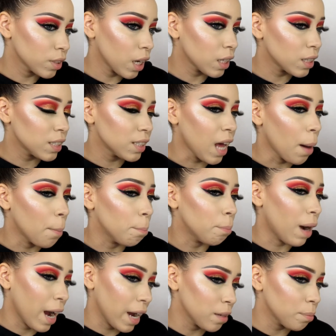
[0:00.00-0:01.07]
It's not
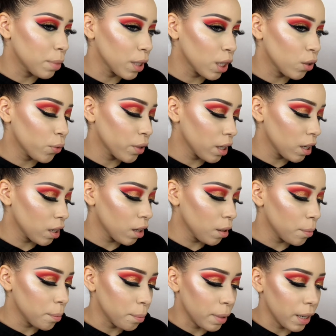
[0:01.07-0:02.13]
mind-blowing,
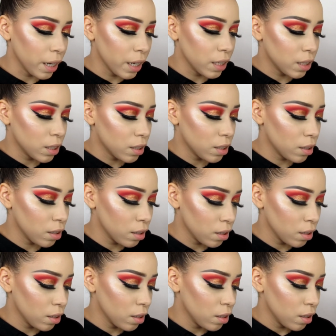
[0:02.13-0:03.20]
but
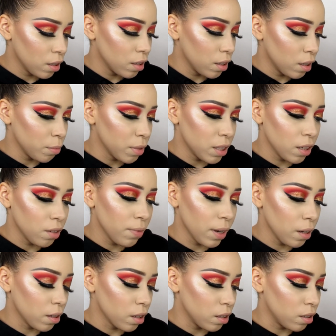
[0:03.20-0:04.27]
let me see if
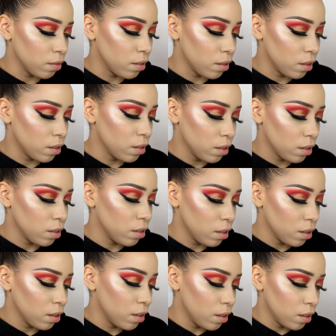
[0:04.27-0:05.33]
I can
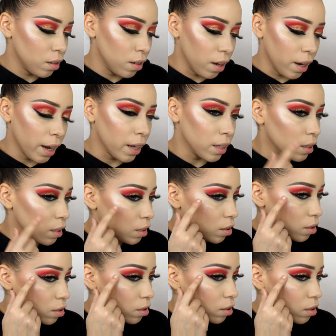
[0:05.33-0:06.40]
add
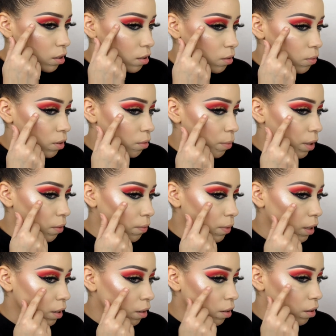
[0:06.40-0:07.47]
this with my
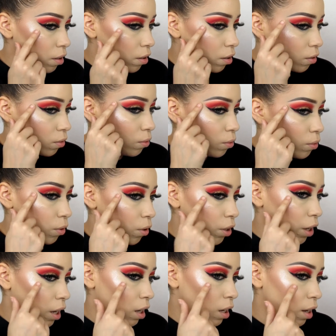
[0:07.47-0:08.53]
finger. Oh,
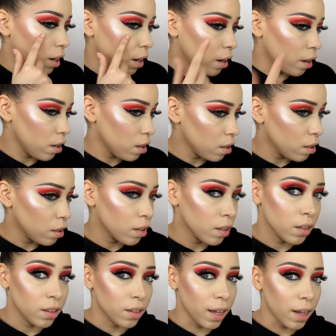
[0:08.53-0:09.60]
okay, yeah.
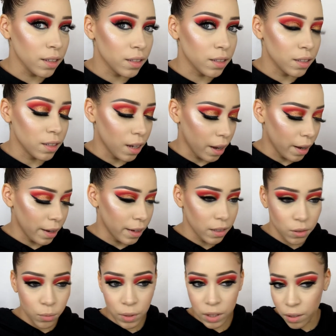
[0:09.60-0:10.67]
That's
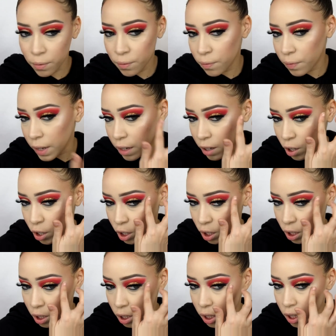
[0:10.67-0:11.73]
nice with the
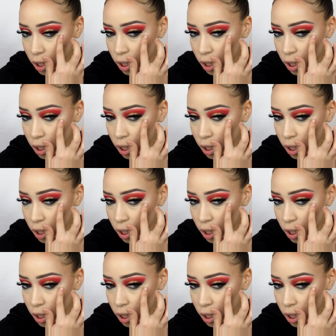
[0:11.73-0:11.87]
finger.